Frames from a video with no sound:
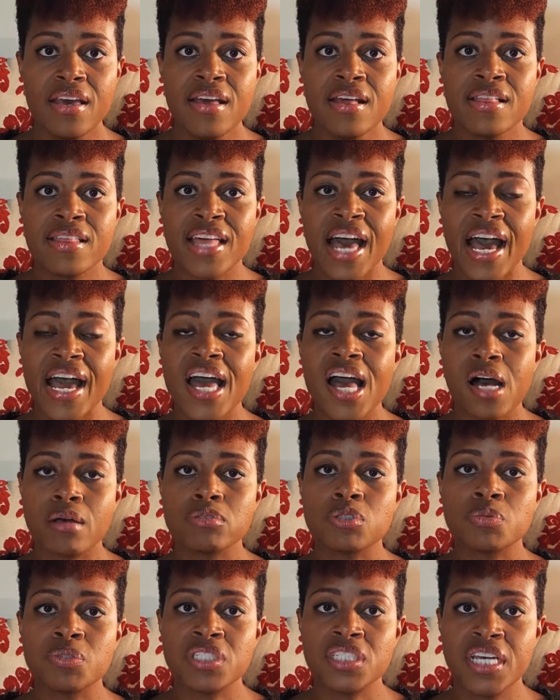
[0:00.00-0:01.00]
That
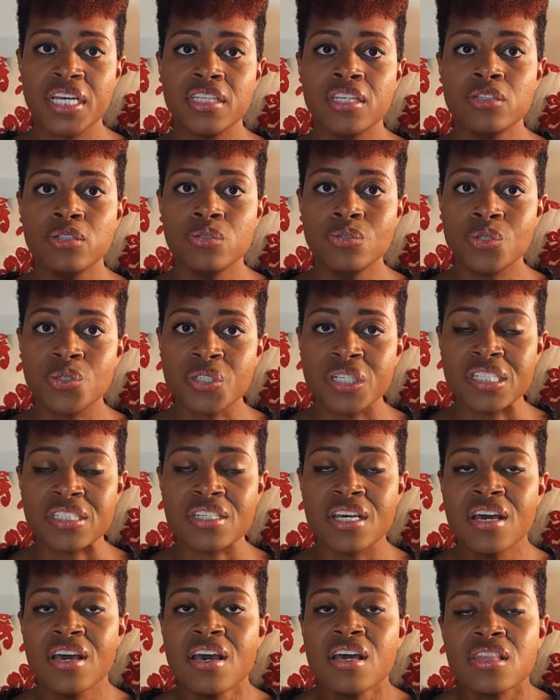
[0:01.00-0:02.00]
helps retain the nutrients.
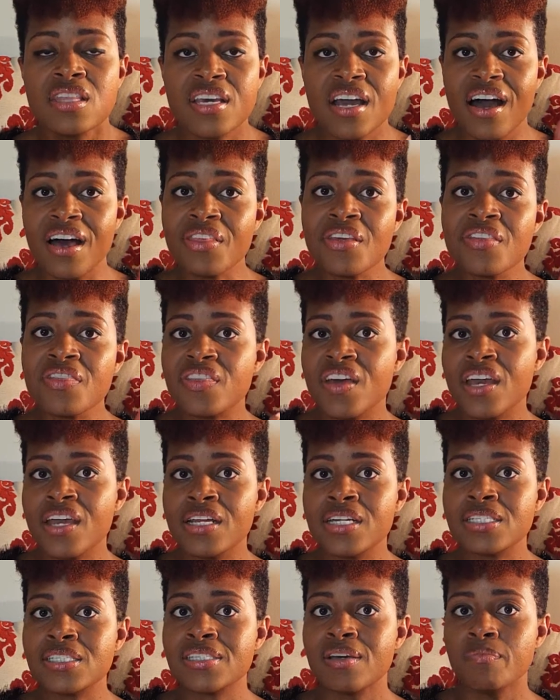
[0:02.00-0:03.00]
The other thing, and
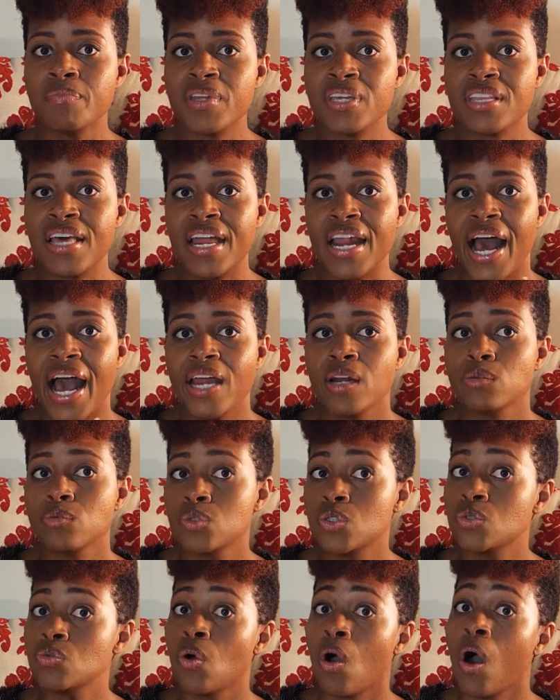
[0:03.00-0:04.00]
it's something that I don't
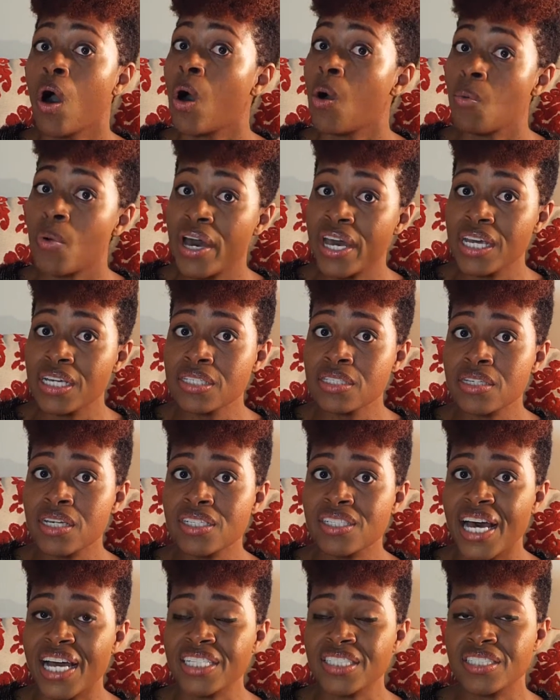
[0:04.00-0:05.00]
do always, because
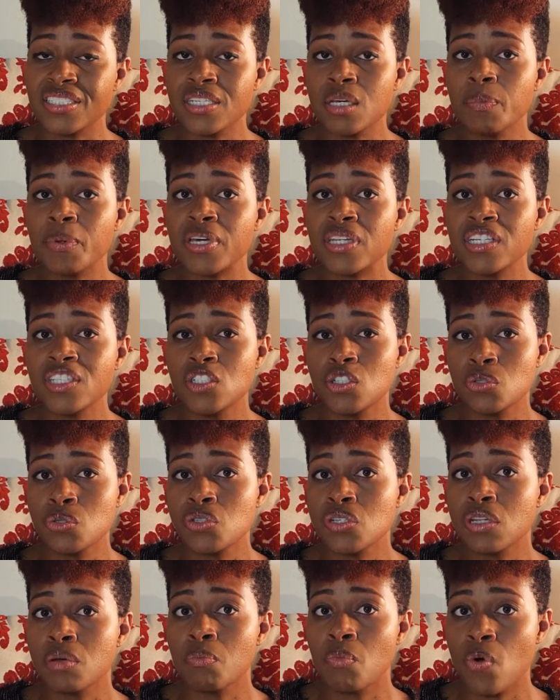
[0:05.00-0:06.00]
I typically juice
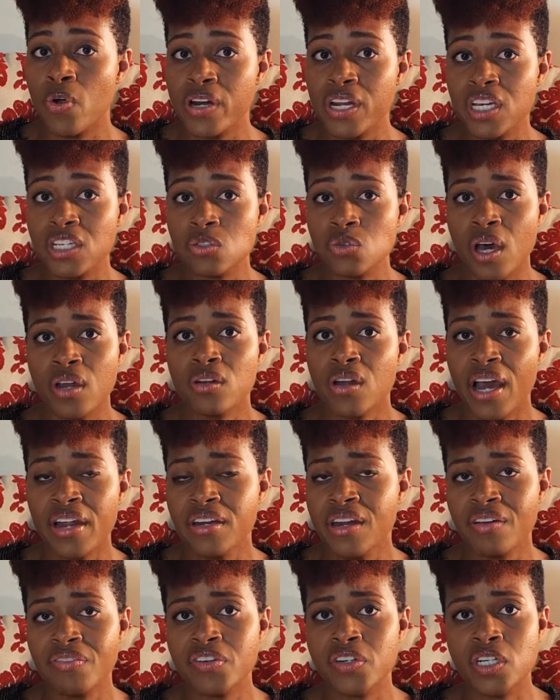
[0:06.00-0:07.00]
in the morning, so I
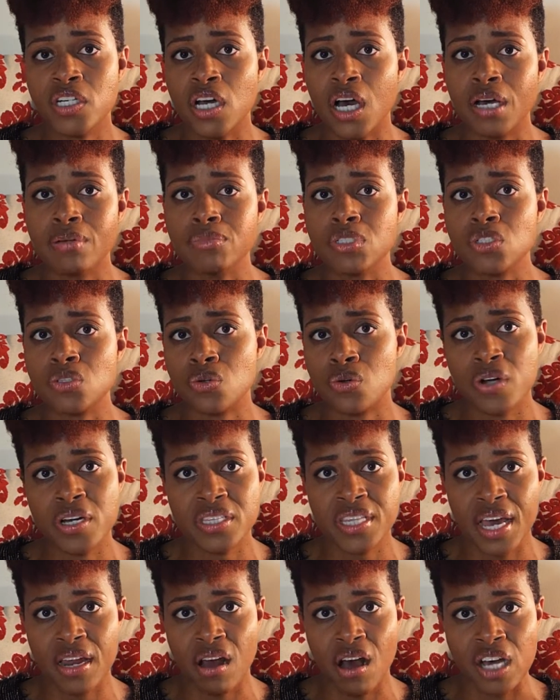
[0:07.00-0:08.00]
never store it
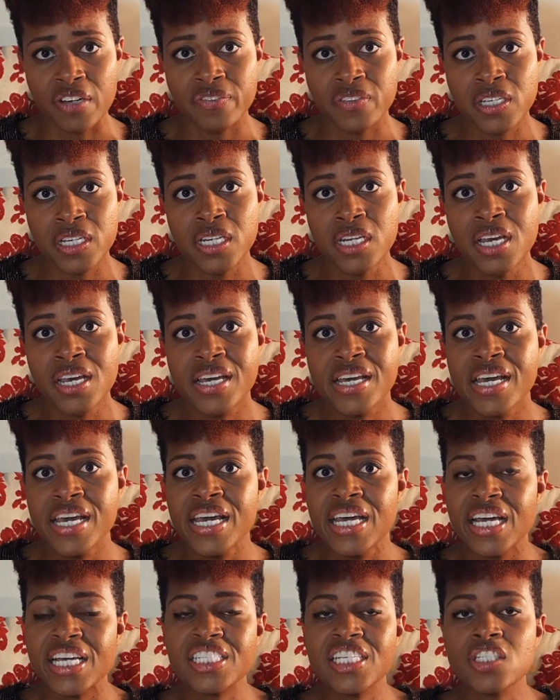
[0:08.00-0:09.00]
that often,
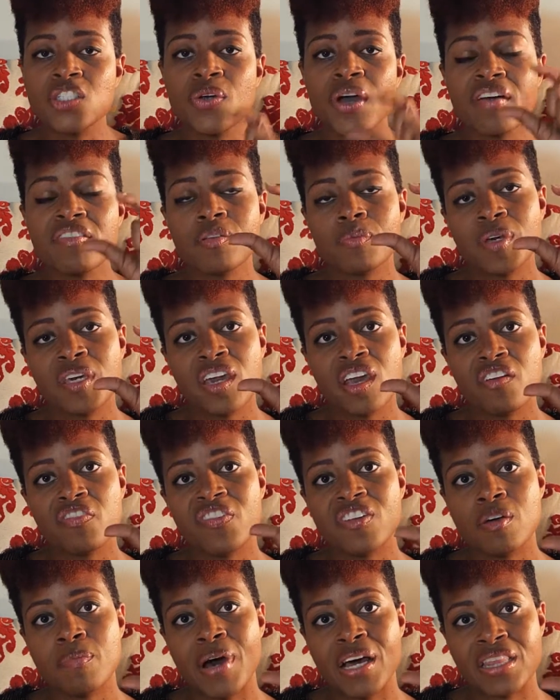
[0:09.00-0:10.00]
is that you have to be
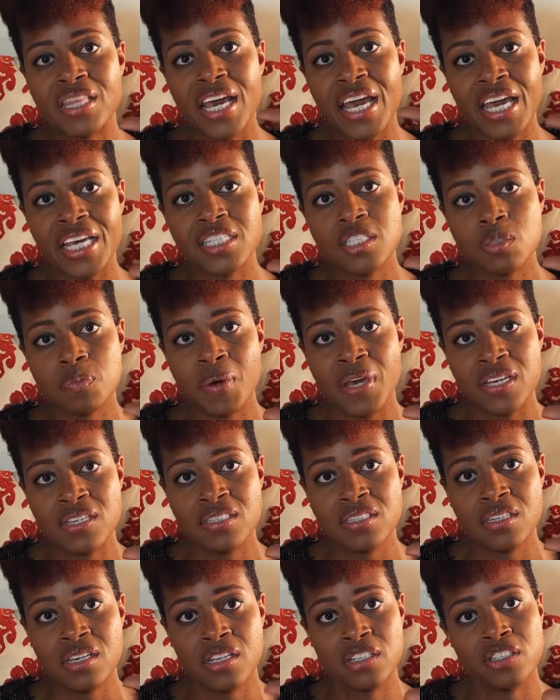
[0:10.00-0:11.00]
careful about the
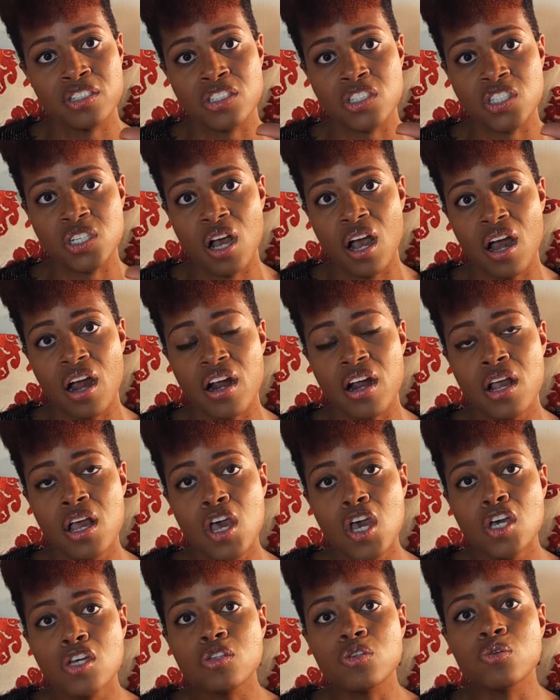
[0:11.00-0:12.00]
headspace in your jar.
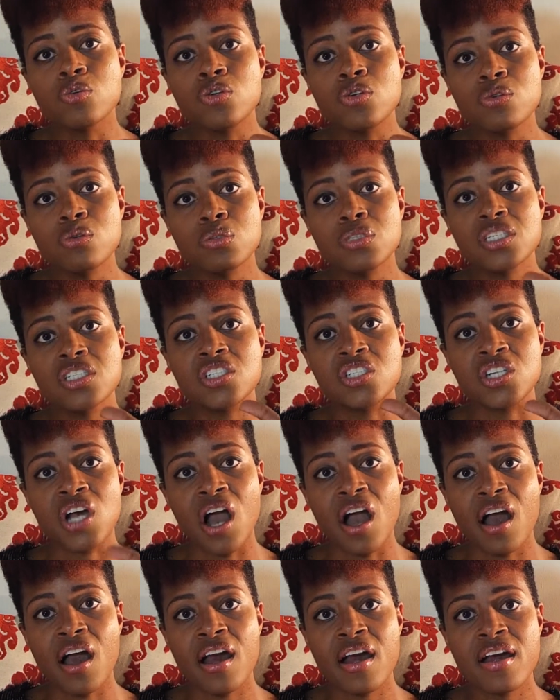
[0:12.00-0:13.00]
So use a
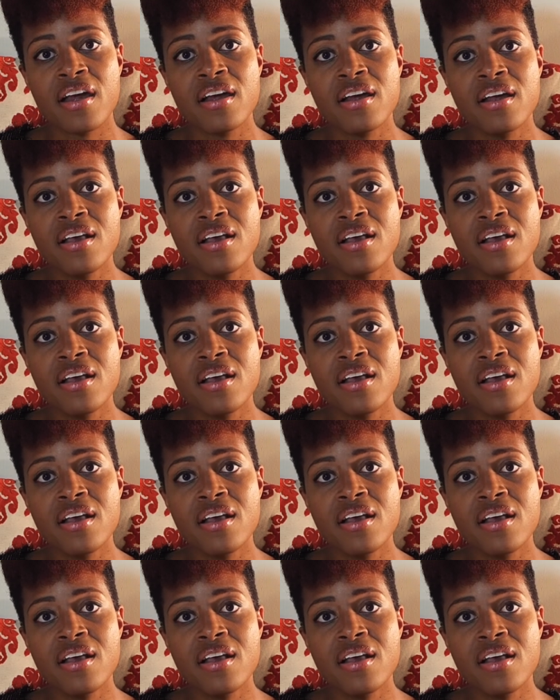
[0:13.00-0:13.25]
jar